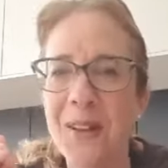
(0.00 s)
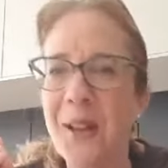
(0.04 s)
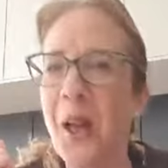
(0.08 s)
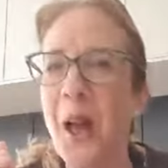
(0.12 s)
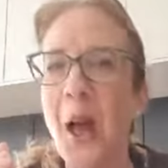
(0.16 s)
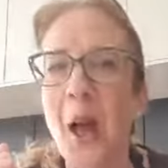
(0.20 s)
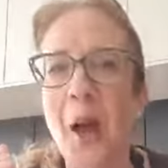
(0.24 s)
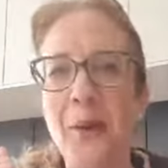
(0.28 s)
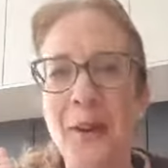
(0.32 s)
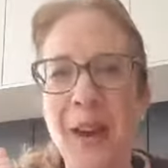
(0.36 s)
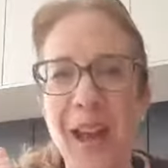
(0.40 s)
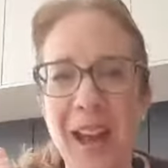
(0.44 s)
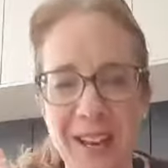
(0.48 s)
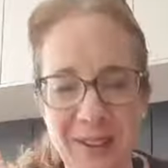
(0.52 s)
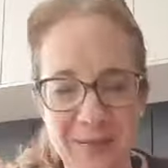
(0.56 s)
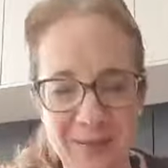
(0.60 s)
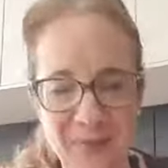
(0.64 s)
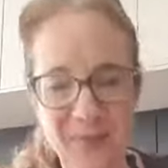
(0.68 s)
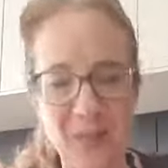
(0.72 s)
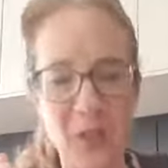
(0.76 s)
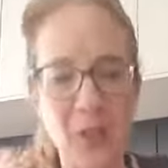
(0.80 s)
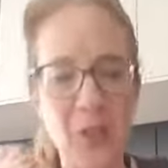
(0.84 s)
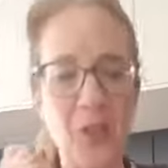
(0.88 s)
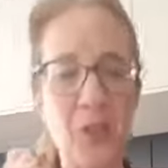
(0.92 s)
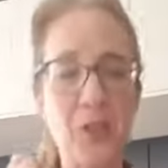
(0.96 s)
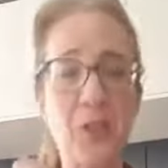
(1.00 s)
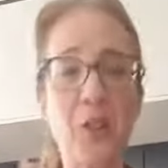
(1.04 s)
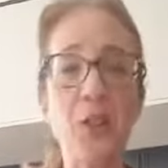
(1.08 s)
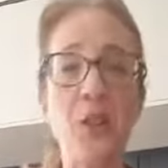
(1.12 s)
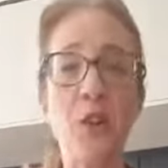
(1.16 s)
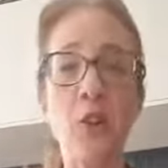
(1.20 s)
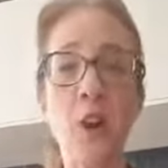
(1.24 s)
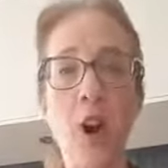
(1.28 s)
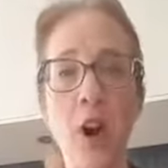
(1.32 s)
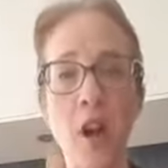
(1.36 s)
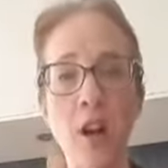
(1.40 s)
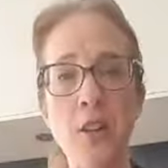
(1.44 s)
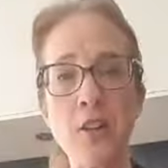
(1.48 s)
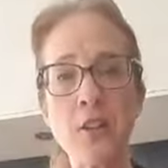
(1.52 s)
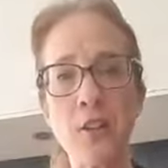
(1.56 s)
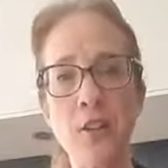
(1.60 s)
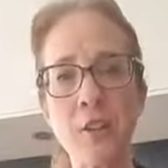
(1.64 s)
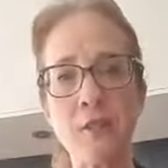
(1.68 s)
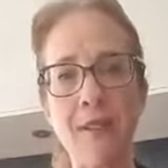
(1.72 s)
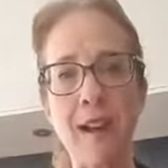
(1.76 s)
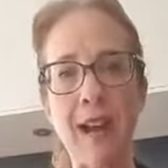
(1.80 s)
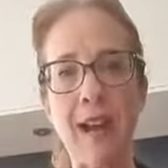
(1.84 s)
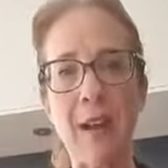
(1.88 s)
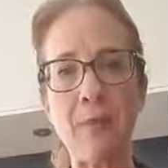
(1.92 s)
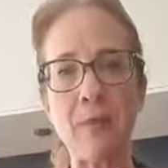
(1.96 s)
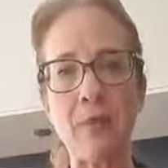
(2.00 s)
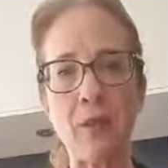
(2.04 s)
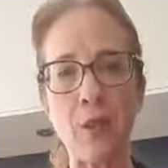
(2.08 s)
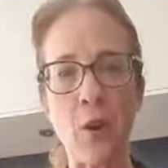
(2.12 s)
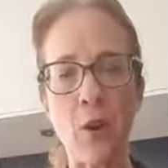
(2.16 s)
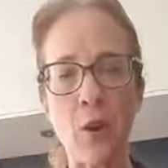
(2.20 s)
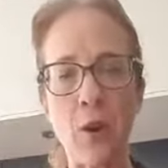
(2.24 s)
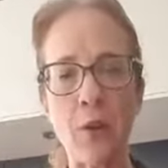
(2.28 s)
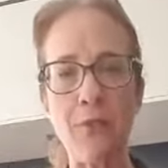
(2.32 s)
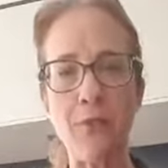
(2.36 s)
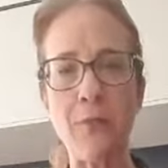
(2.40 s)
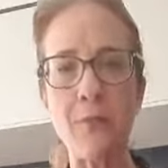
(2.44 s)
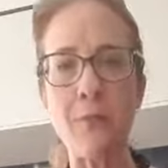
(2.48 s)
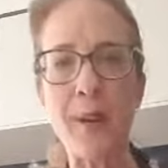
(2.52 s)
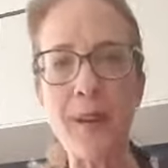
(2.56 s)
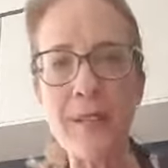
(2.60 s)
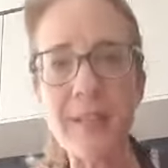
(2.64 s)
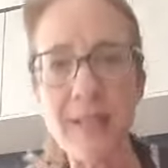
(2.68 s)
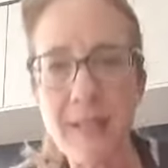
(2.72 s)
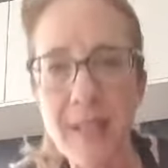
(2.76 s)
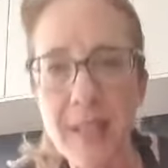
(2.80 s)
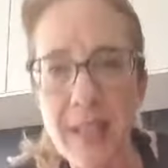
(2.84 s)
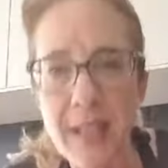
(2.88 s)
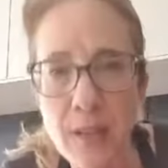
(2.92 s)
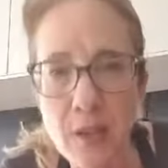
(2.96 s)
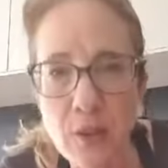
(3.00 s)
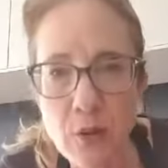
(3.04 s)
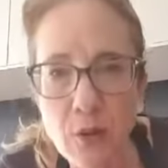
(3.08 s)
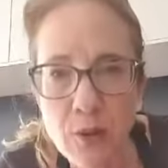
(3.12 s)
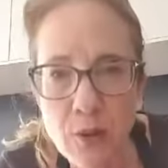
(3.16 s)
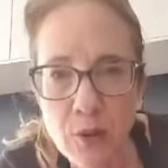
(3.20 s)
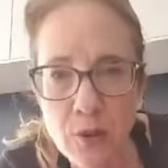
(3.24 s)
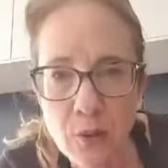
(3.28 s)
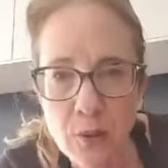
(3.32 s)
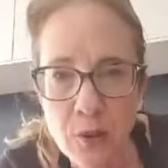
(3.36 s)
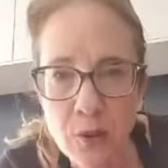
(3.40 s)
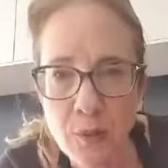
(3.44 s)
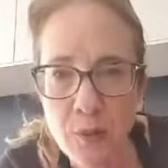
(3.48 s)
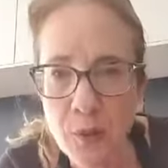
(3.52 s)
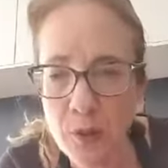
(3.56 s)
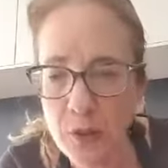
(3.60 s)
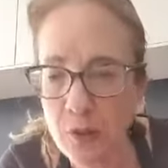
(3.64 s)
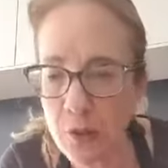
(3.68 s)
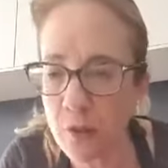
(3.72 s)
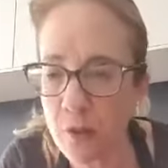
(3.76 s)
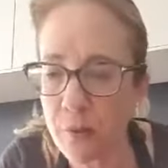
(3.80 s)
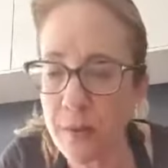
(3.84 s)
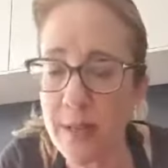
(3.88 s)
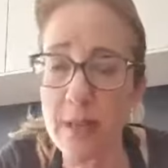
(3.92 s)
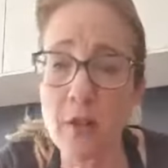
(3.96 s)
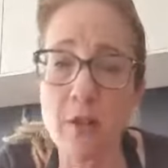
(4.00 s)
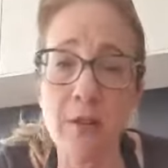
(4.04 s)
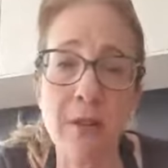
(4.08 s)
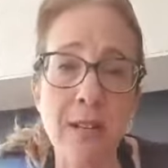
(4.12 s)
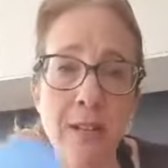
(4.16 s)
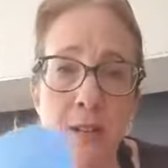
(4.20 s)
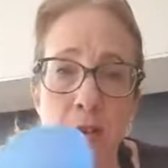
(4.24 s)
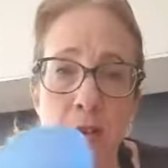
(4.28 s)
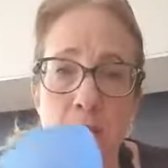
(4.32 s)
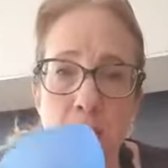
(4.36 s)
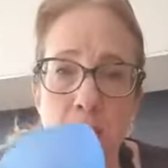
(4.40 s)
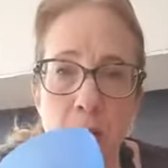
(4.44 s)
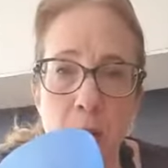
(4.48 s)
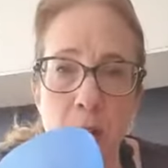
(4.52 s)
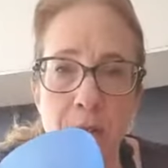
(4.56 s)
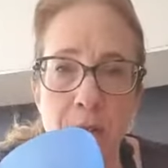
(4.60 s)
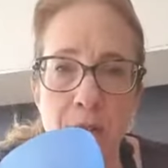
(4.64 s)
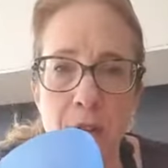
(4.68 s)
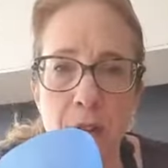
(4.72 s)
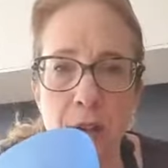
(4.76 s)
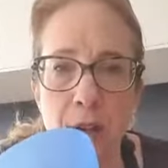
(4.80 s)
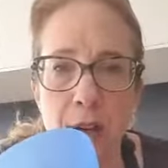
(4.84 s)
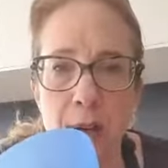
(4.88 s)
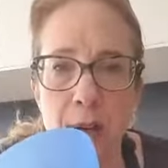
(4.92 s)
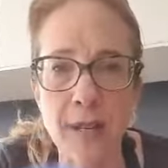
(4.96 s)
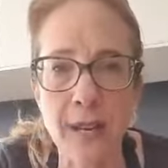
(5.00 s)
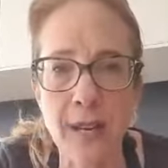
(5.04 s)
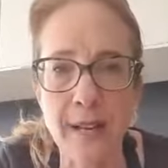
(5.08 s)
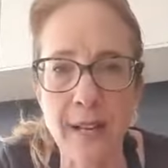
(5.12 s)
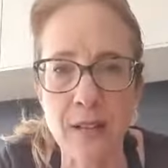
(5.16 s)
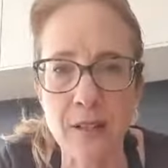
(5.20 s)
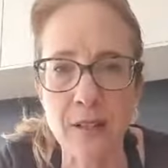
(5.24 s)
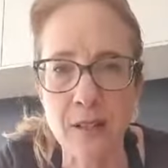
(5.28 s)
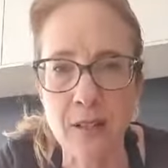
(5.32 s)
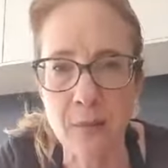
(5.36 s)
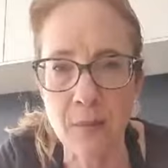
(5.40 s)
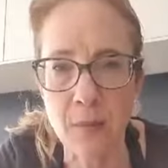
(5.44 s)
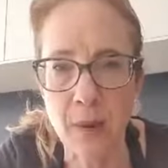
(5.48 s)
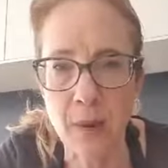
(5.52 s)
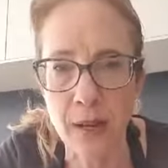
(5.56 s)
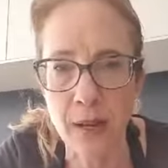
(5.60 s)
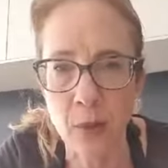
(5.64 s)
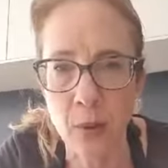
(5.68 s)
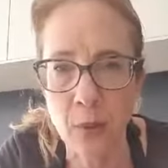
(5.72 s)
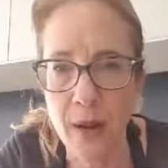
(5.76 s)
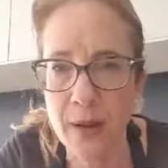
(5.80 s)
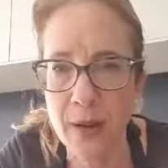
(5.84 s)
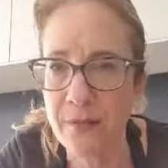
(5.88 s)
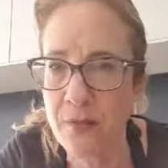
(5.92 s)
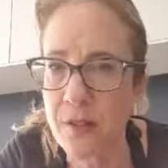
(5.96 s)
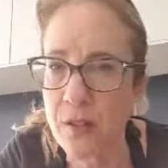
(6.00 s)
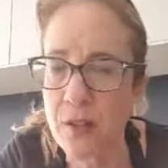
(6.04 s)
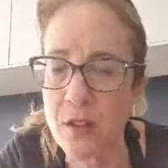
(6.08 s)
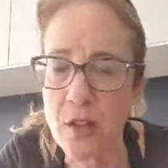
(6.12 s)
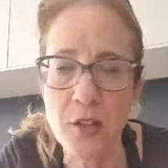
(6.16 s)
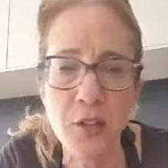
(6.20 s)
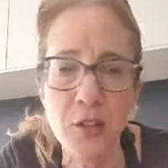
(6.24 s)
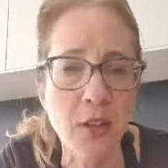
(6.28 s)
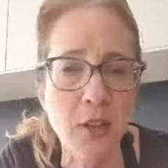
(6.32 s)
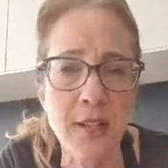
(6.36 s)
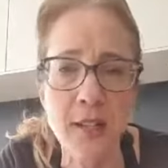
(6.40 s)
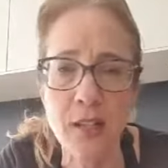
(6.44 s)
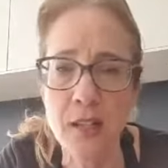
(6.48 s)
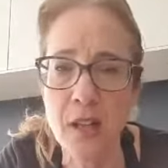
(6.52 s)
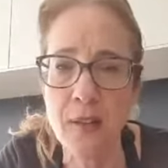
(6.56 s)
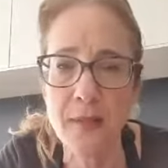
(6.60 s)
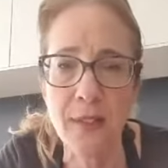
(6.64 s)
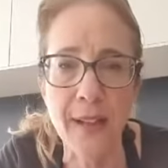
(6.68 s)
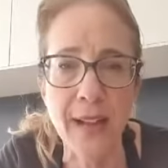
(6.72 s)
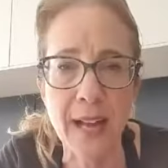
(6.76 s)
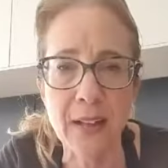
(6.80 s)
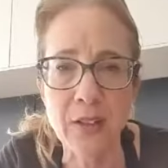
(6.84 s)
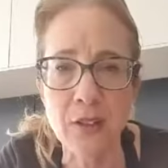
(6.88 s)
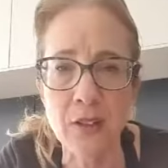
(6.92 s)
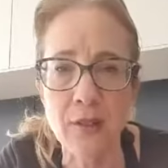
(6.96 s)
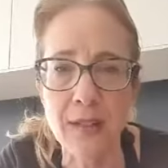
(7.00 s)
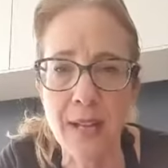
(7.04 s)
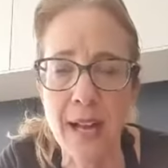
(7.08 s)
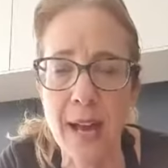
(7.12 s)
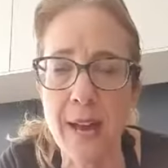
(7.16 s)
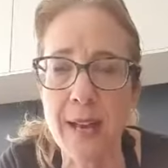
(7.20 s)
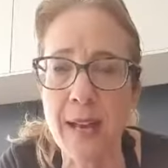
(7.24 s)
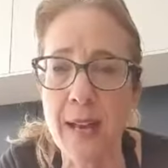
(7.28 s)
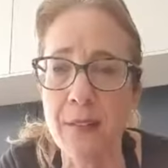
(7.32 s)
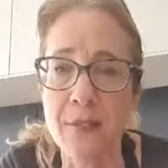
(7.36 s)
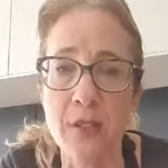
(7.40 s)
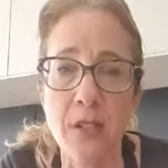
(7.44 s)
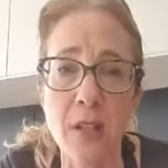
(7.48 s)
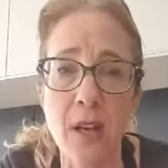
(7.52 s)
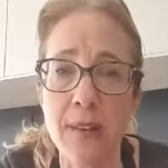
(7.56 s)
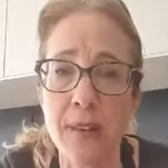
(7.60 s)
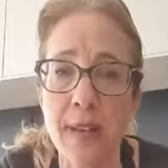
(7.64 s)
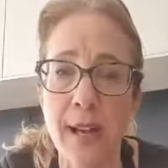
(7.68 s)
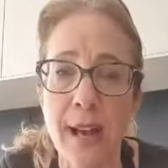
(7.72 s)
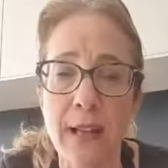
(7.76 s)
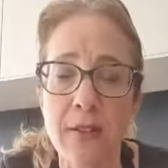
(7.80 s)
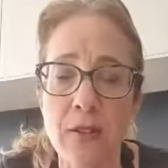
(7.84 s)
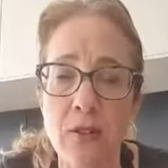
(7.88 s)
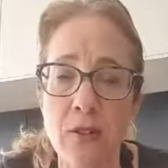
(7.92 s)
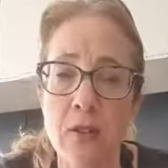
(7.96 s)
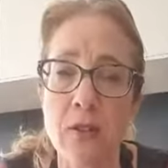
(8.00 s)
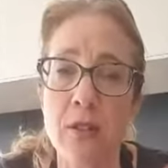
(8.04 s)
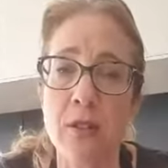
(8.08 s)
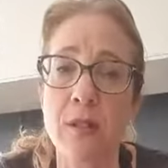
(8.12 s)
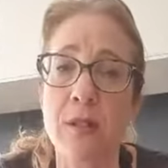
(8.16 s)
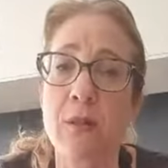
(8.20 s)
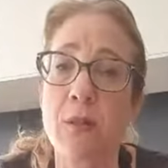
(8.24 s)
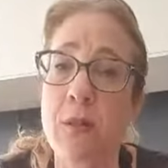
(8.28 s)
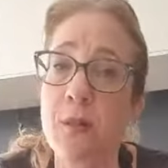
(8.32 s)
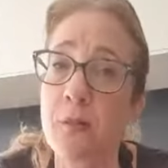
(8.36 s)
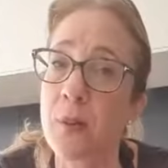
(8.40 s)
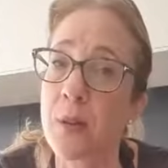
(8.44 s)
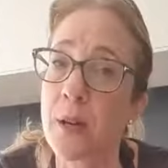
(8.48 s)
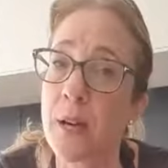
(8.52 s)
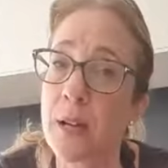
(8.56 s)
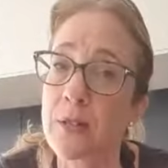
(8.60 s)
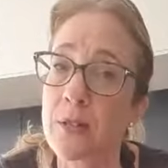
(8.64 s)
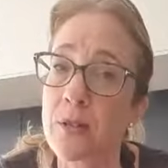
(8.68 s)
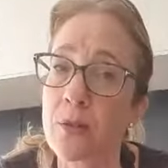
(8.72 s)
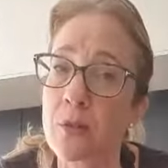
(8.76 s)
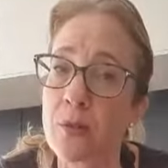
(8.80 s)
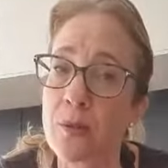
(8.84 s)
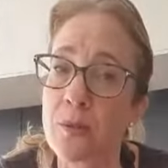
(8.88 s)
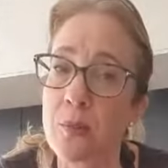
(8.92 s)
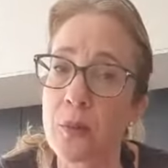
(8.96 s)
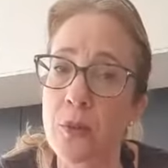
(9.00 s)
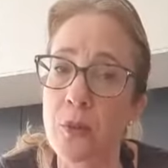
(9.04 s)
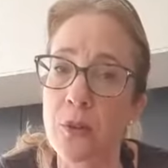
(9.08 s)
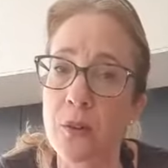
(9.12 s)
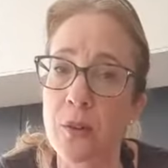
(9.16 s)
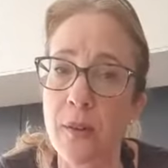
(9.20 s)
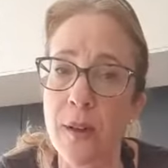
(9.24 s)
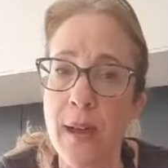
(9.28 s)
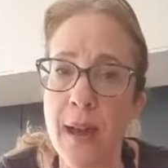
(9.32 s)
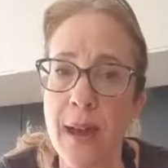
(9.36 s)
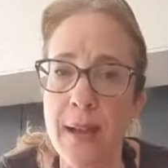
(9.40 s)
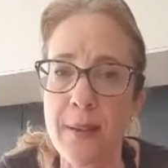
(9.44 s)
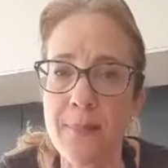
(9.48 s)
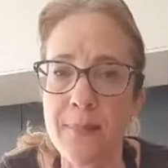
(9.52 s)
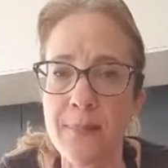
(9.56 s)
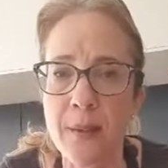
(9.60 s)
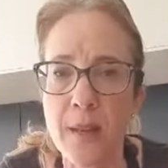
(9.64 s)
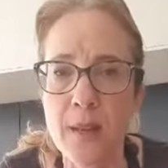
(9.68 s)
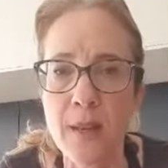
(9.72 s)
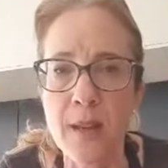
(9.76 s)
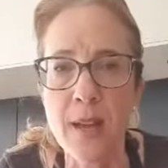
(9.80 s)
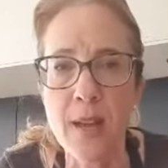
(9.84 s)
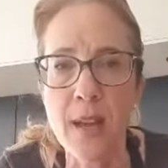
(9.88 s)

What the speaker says: Okay, so you've got 100 grams of butter in your saucepan or in your little bowl if you're going to take it to the microwave. You know, you don't need to turn the gas on yet. Never turn the gas on until we put our saucepan on, okay?